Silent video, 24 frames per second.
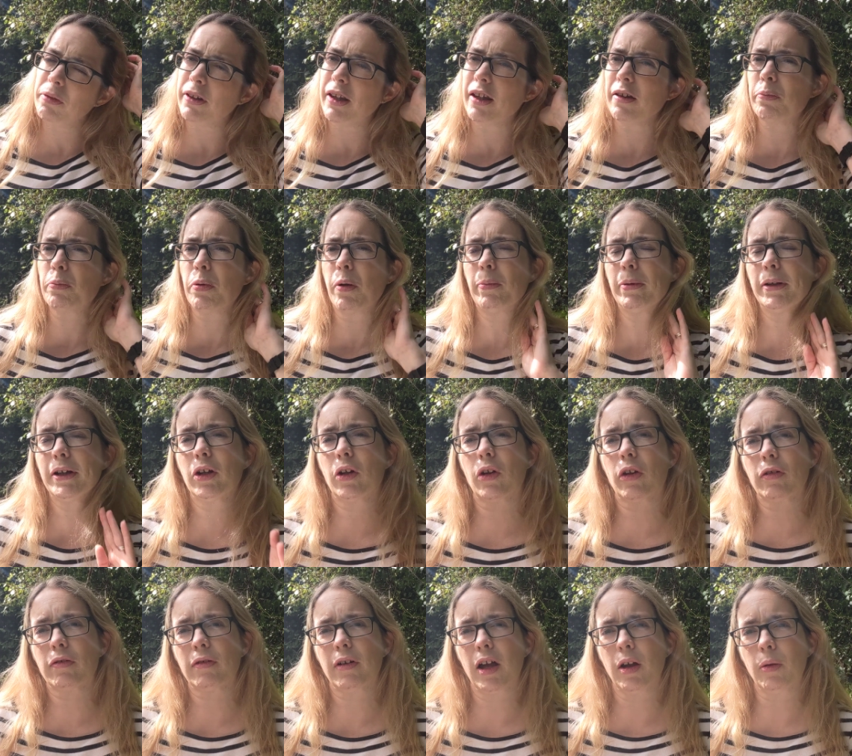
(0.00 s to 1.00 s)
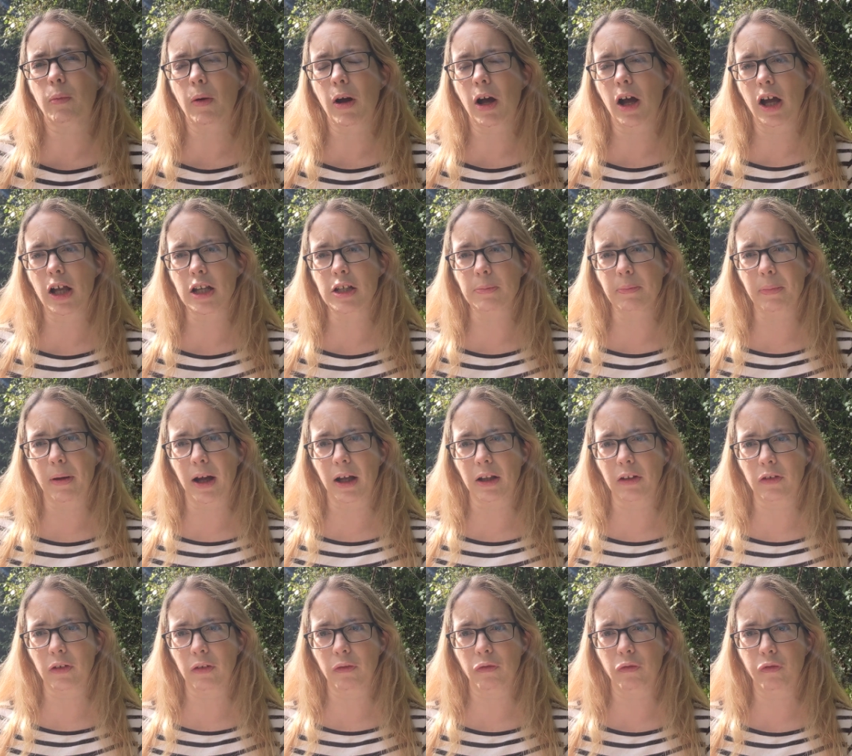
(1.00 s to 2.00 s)
that's probably not the right word,
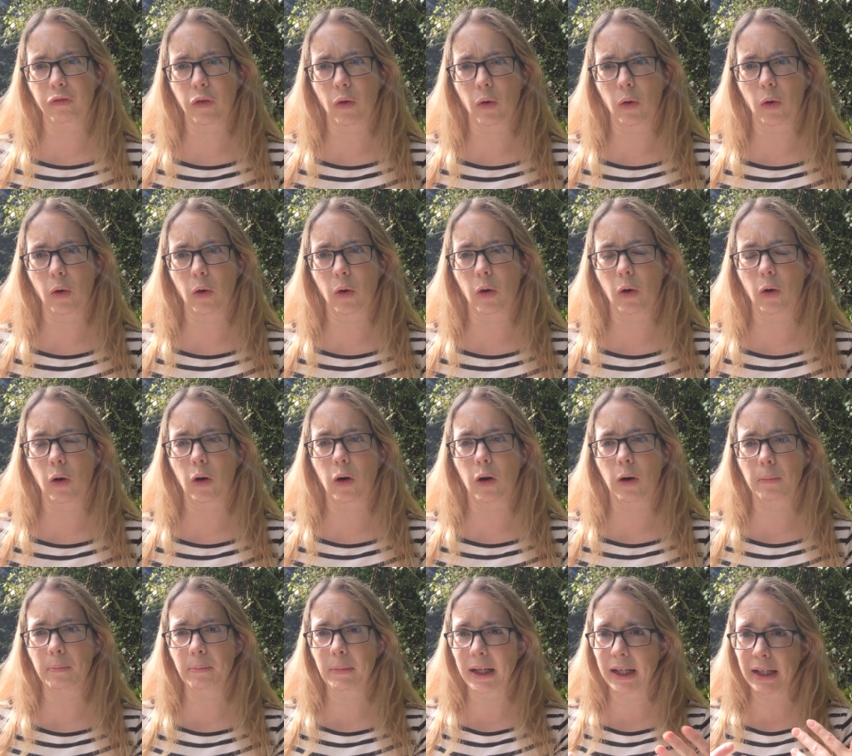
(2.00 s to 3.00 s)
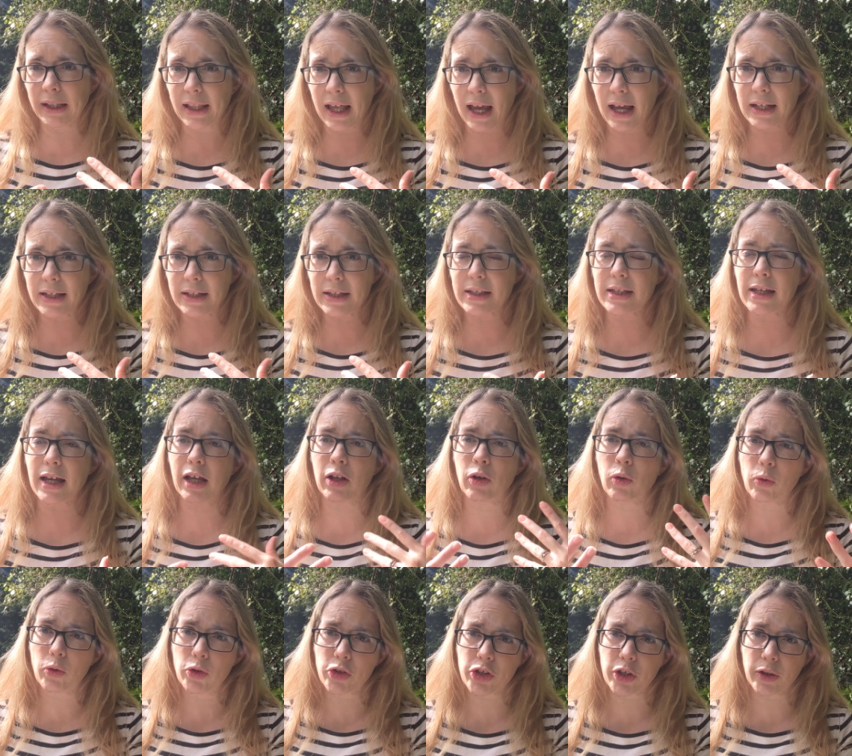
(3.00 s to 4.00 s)
but for me, the editor,
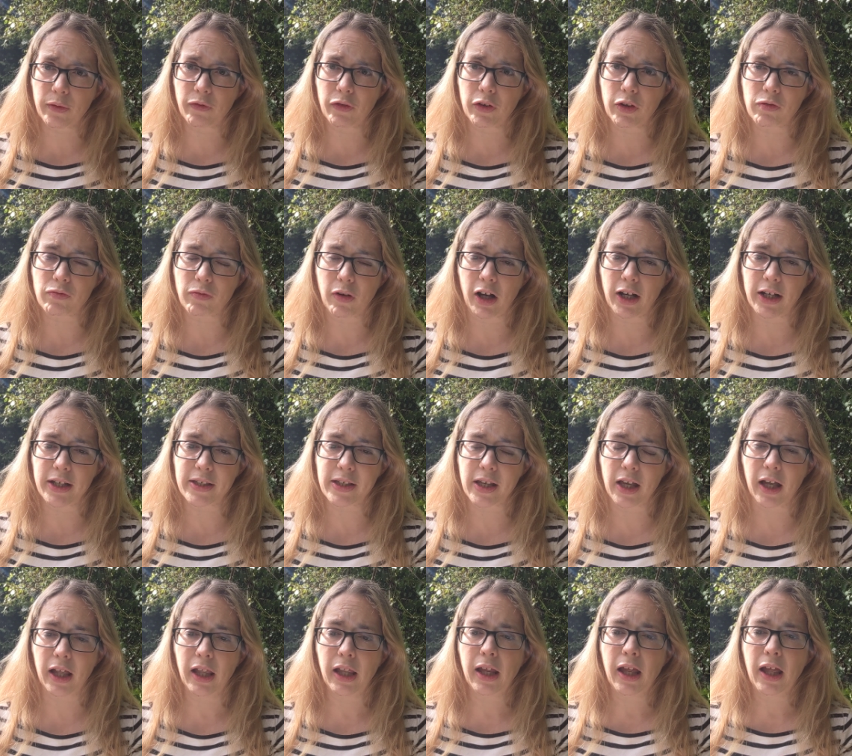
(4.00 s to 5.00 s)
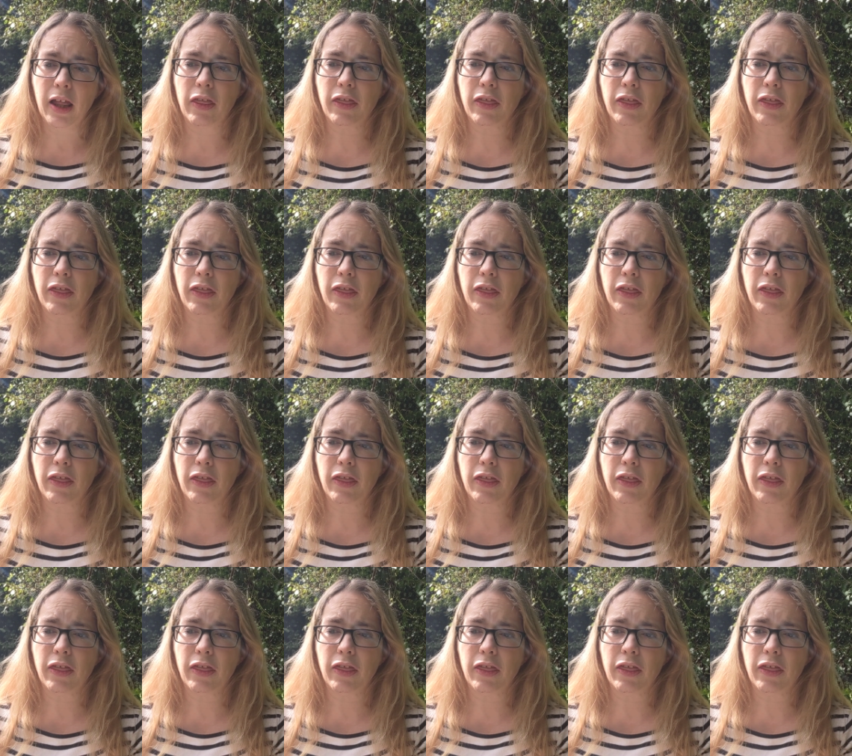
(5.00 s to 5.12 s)
and also for the writer,